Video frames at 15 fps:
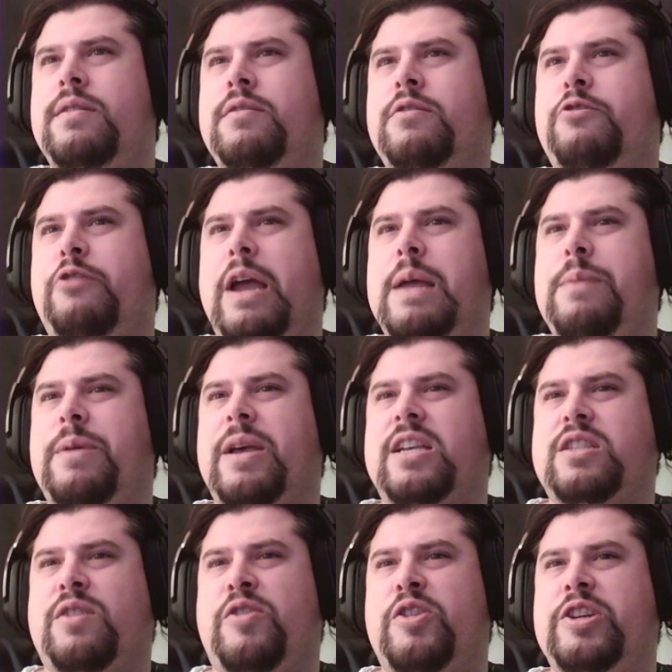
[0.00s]
great
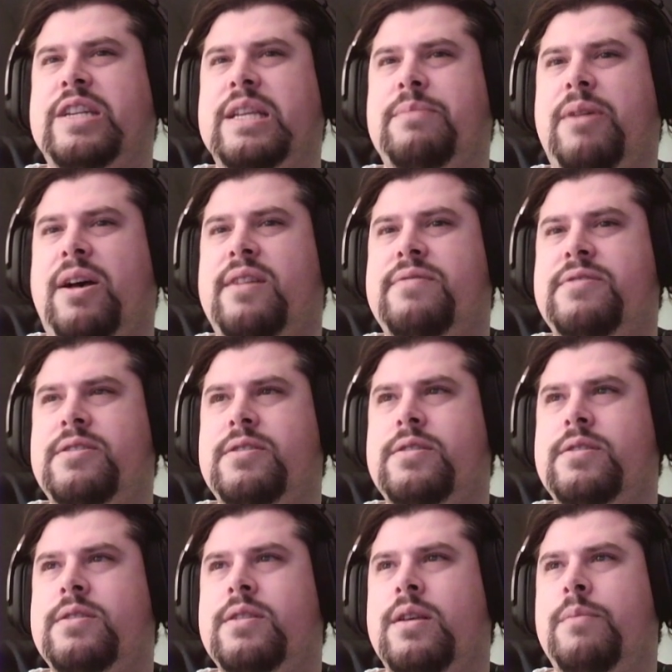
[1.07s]
because of her
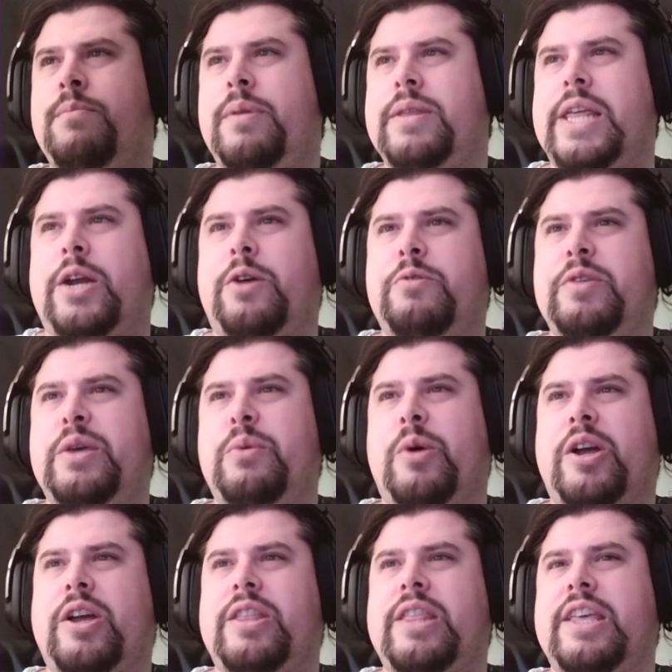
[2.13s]
debuffs, but they don't really
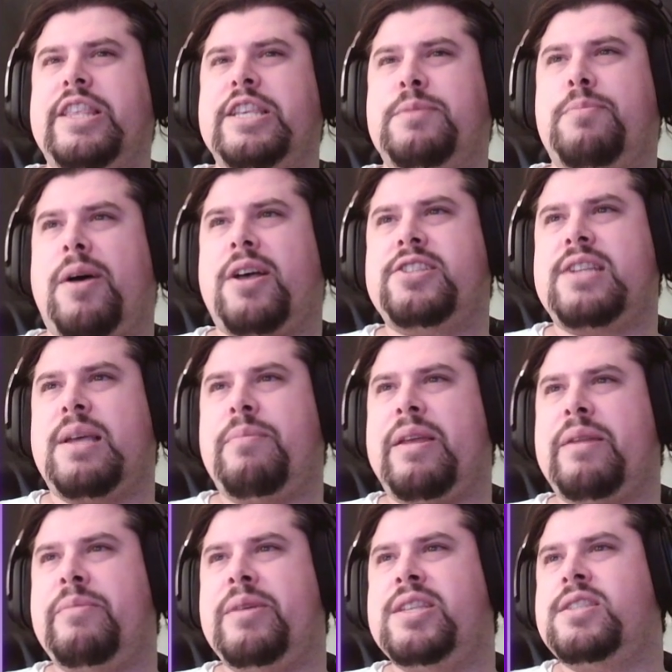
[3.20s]
work on like these boss type
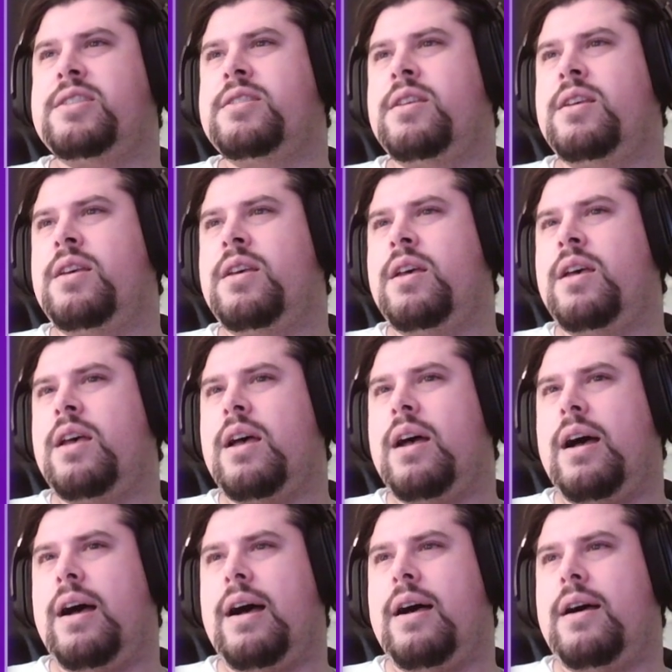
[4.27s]
enemies.
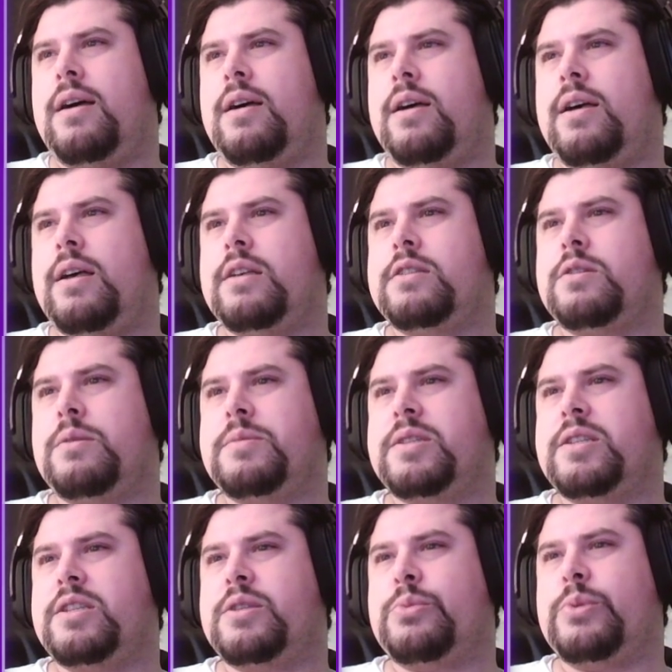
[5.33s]
So I'm just
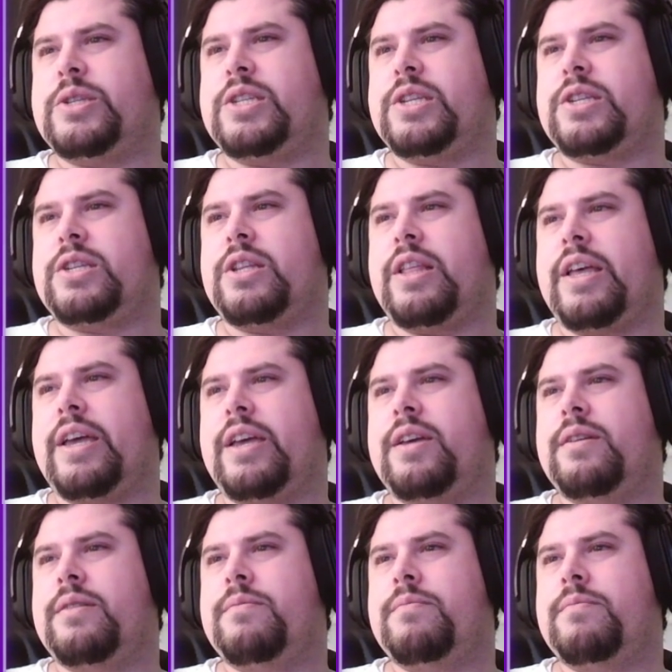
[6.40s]
gonna switch it to like